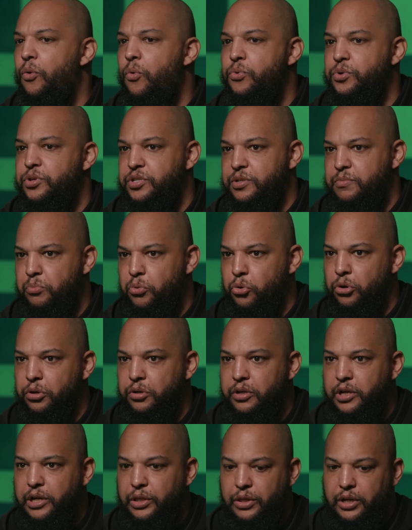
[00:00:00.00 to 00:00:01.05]
always
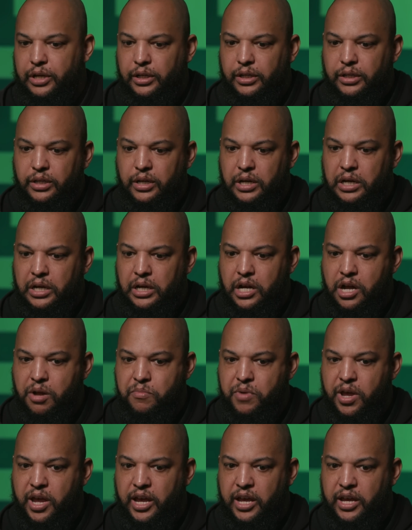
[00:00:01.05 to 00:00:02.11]
important, I think.
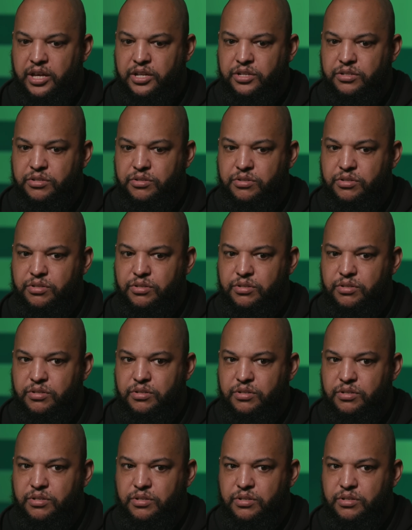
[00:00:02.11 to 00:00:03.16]
And
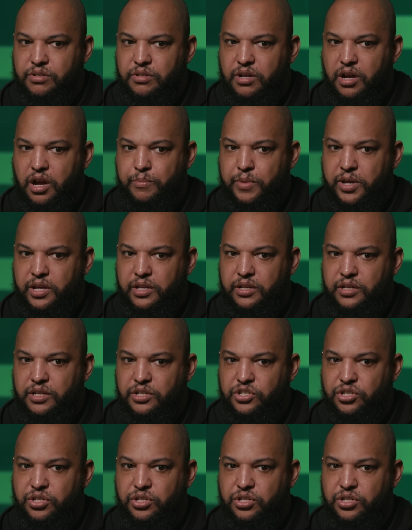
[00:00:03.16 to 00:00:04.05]
I mean,